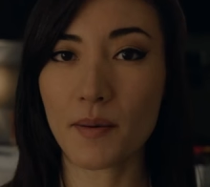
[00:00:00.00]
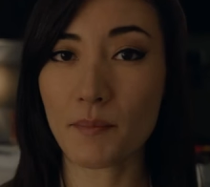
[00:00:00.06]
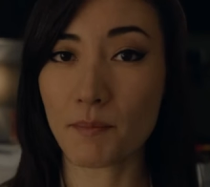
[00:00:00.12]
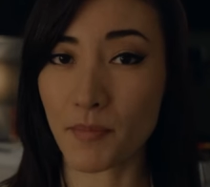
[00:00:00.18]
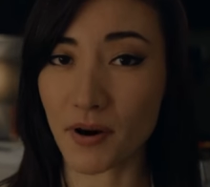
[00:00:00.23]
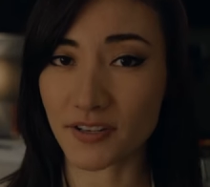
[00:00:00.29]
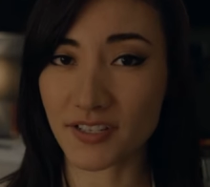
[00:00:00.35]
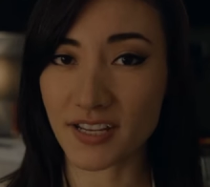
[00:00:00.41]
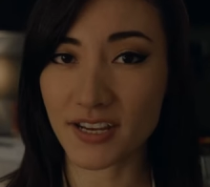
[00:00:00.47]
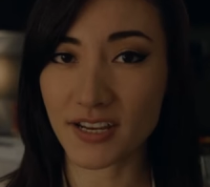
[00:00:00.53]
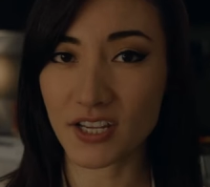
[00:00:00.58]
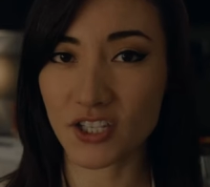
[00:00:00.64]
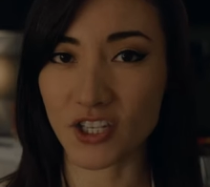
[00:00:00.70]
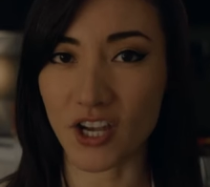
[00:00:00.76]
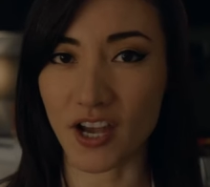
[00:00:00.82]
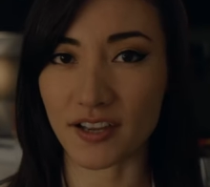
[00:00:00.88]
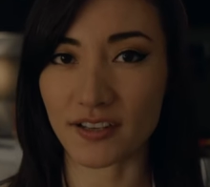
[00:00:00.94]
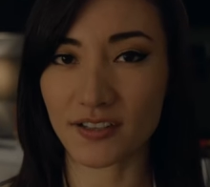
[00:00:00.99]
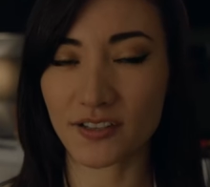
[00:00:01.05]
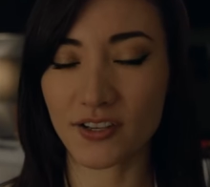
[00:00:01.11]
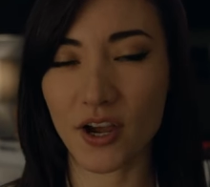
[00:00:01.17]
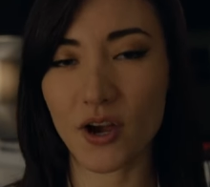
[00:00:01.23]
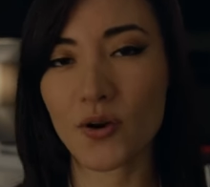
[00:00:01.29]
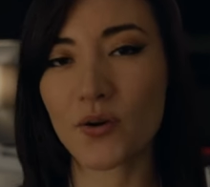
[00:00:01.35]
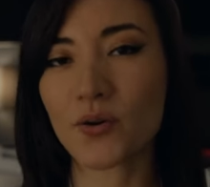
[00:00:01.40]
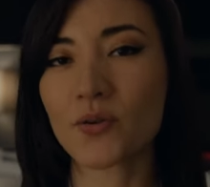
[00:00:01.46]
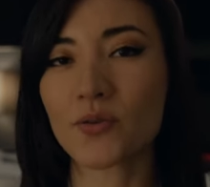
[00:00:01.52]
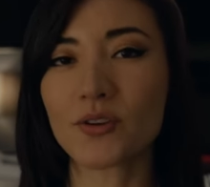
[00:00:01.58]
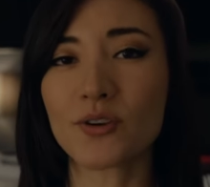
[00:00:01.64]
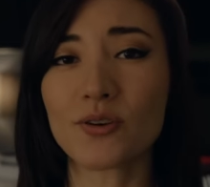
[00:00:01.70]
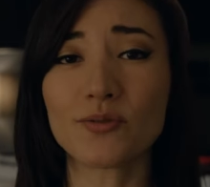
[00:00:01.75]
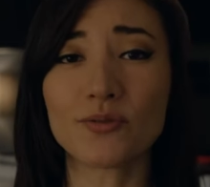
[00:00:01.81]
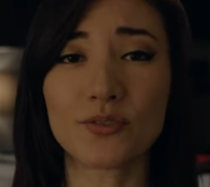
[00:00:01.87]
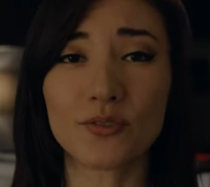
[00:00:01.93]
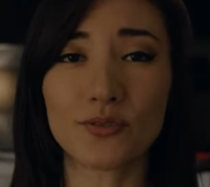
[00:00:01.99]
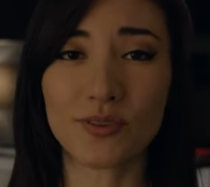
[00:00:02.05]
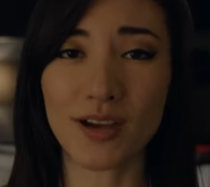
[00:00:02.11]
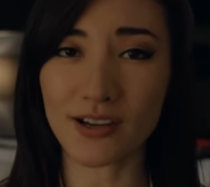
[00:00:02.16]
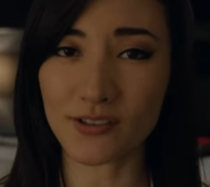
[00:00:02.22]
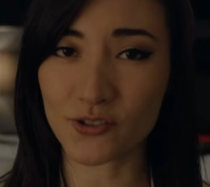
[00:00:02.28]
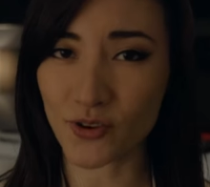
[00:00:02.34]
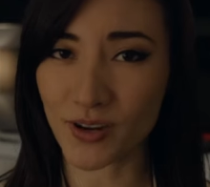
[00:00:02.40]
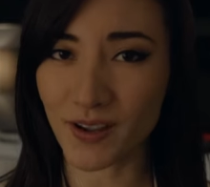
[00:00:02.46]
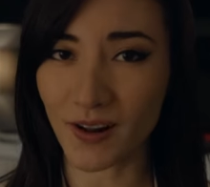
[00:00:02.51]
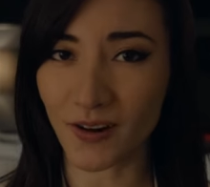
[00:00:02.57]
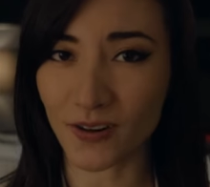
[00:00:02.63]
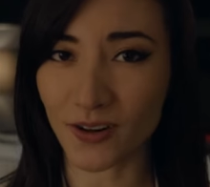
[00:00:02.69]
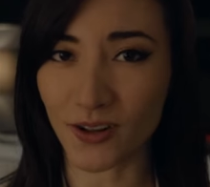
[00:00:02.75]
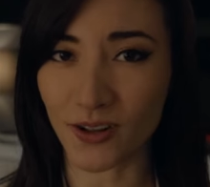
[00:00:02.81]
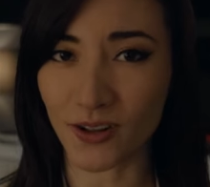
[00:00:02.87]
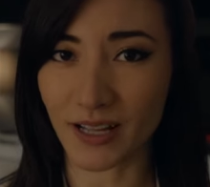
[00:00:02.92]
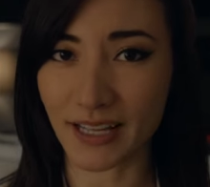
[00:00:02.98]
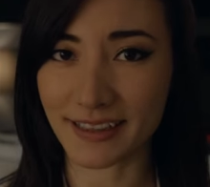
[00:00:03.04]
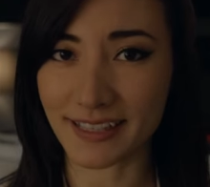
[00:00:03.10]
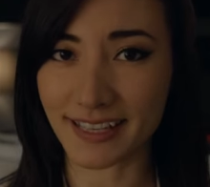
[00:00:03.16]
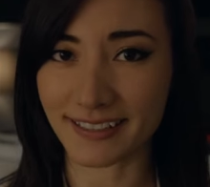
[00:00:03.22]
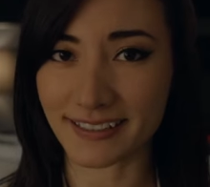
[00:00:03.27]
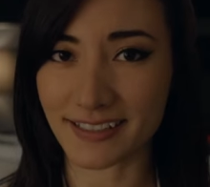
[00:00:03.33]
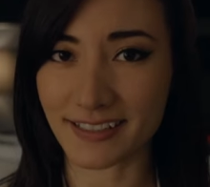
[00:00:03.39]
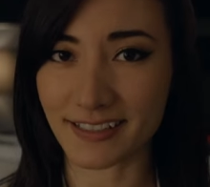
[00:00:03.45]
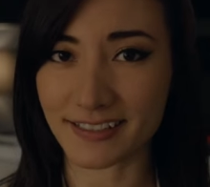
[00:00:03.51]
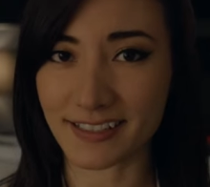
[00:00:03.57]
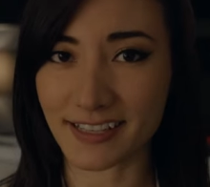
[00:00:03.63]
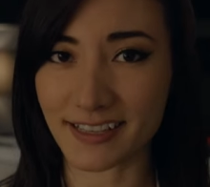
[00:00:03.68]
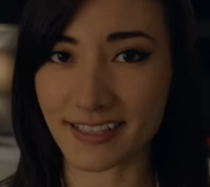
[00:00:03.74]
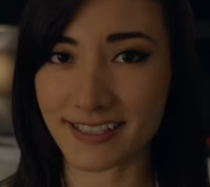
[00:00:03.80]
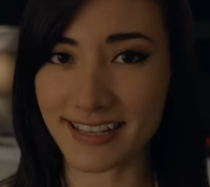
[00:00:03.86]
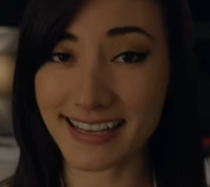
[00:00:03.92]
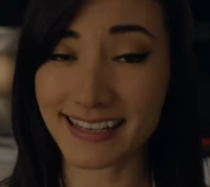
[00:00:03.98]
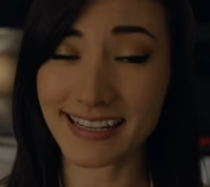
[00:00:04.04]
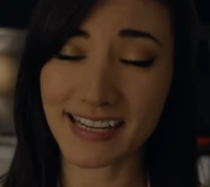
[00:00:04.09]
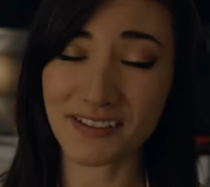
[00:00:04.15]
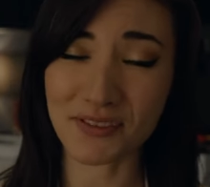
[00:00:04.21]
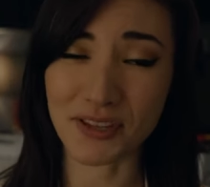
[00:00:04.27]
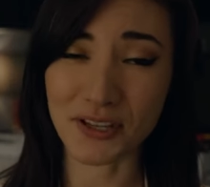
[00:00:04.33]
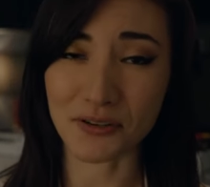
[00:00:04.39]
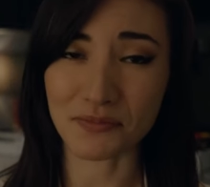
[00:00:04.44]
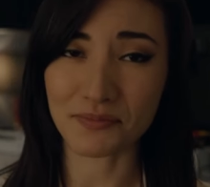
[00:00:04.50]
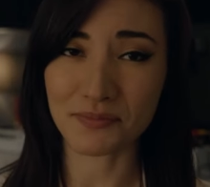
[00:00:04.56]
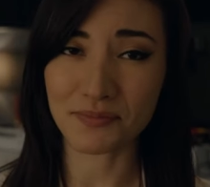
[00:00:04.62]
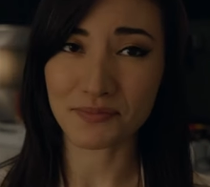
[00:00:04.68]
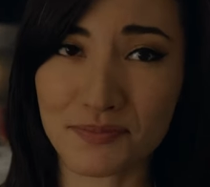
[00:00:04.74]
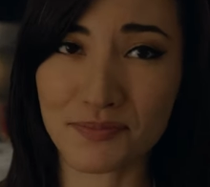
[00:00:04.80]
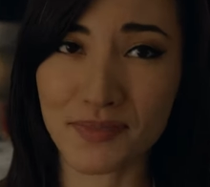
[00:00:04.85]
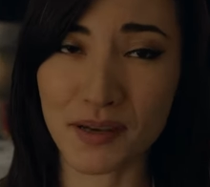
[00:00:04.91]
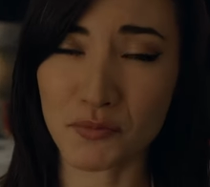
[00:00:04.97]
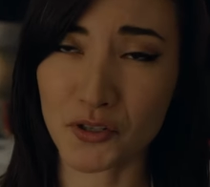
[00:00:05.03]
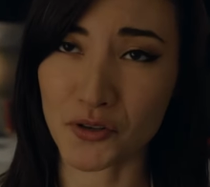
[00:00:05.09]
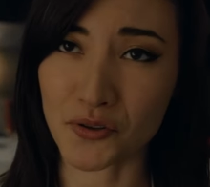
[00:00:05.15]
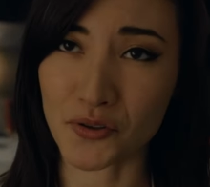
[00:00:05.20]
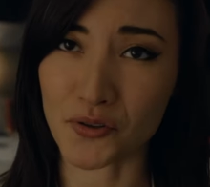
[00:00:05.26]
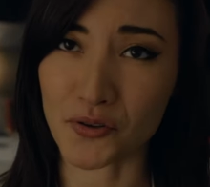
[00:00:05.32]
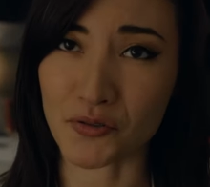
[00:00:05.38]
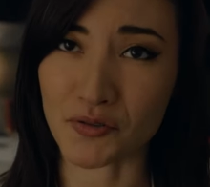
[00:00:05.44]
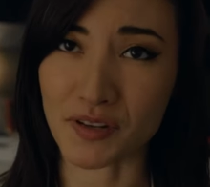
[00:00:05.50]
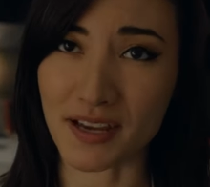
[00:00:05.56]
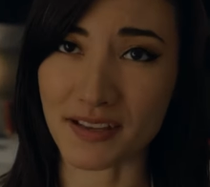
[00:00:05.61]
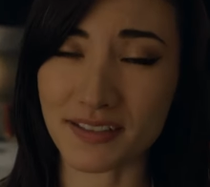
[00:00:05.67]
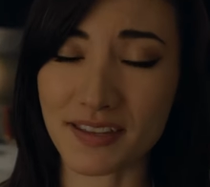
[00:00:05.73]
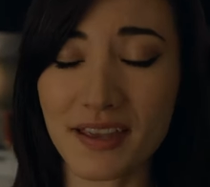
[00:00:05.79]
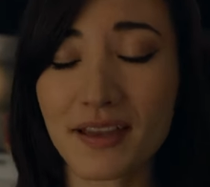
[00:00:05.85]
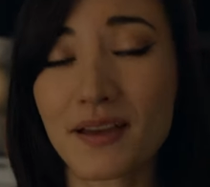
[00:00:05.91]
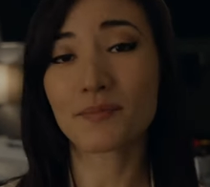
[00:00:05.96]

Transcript: Martini shot, no, you do not drink alcohol at the end of the day of the set, even though I'm sure the crew does.